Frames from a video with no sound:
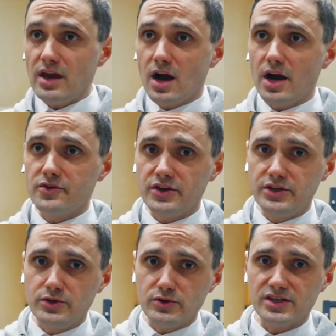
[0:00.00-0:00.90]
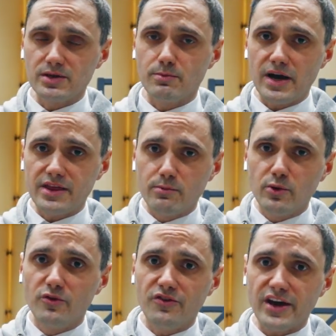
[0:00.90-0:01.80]
are reducing by the
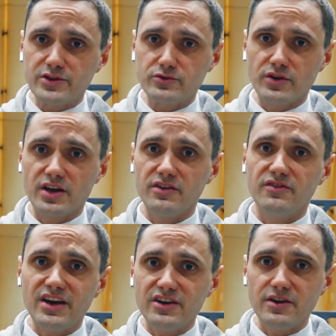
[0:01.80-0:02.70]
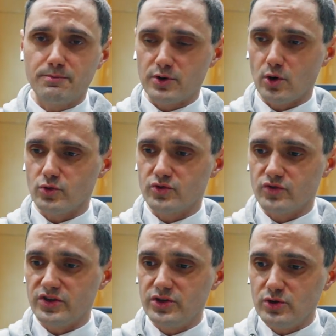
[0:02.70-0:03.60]
manufacturing conveyor approach,
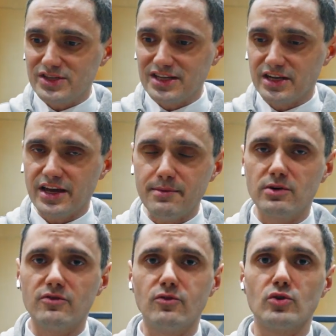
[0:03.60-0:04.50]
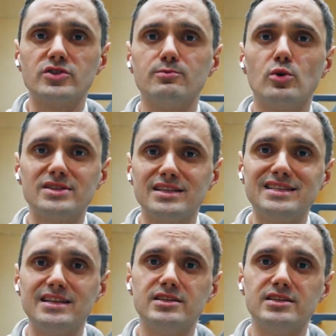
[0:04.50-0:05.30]
reducing labor force more than 10